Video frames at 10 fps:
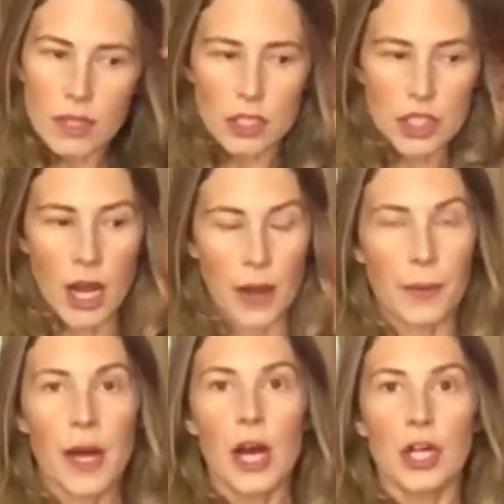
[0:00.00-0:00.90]
So,
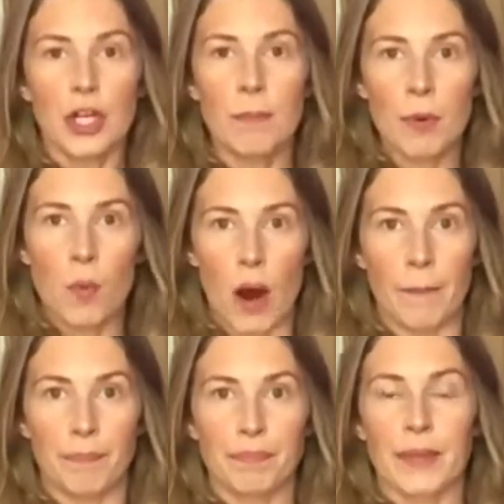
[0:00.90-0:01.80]
number
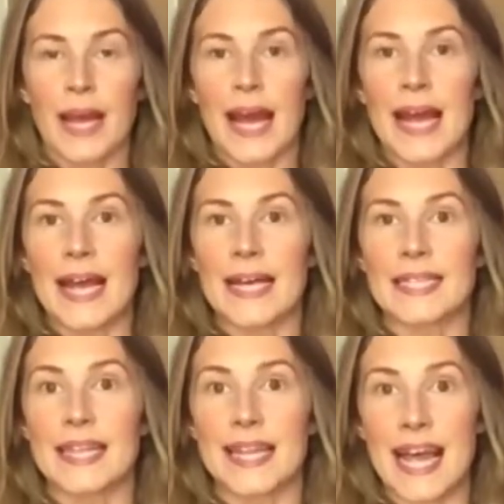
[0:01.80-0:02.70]
one
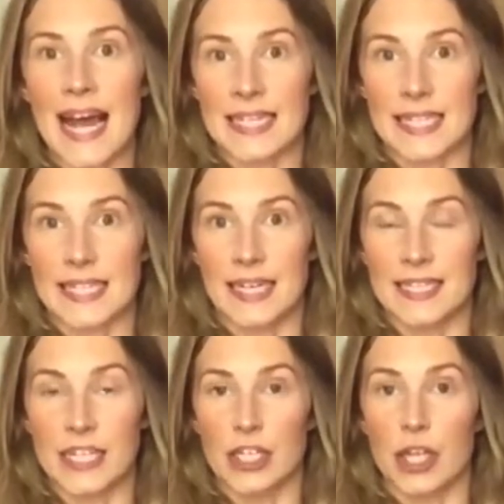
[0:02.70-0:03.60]
is the exercise
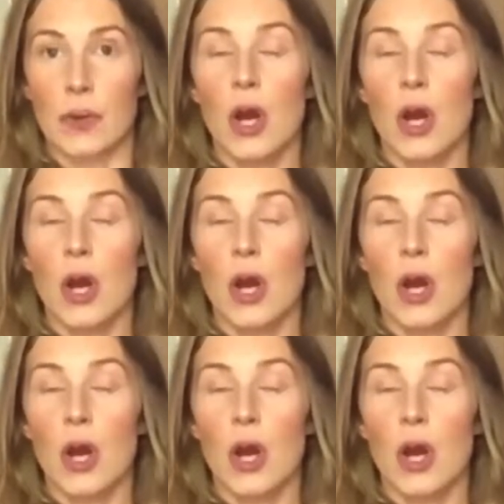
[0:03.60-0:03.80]
that you do.